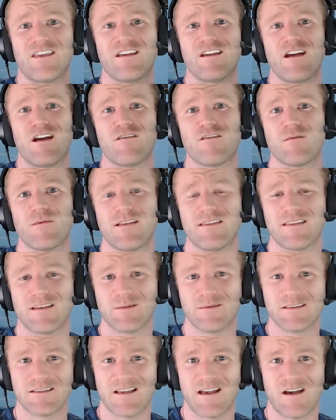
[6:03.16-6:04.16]
the government
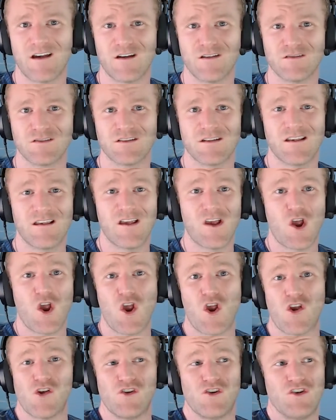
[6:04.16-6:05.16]
themselves,
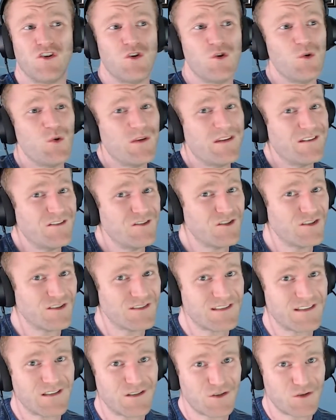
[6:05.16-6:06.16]
you can
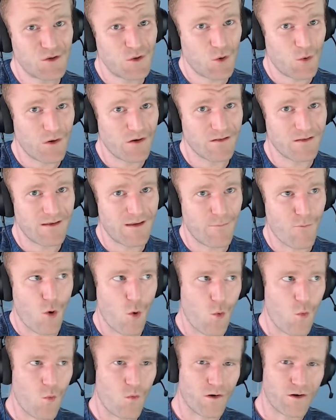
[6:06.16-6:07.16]
just ignore them.
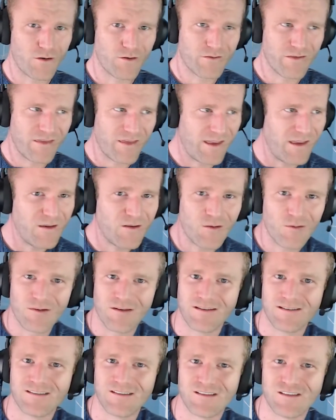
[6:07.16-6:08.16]
What are they
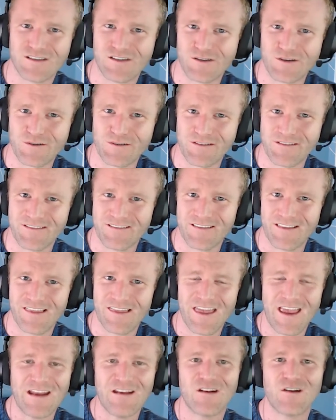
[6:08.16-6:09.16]
going to do?
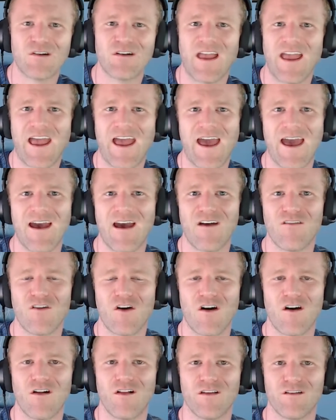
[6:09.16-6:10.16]
They don't have
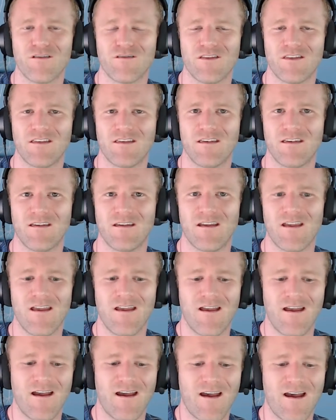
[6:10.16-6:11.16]
all of the
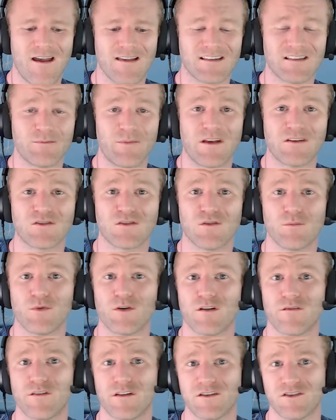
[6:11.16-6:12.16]
special
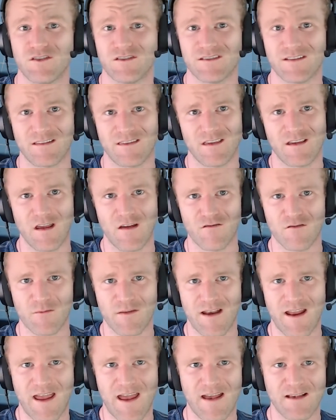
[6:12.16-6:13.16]
privileges that the
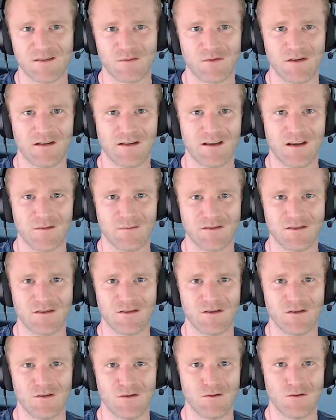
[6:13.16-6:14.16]
government has when it comes
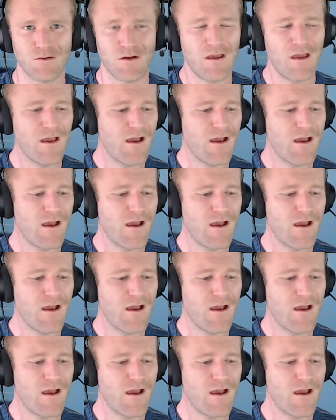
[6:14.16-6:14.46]
to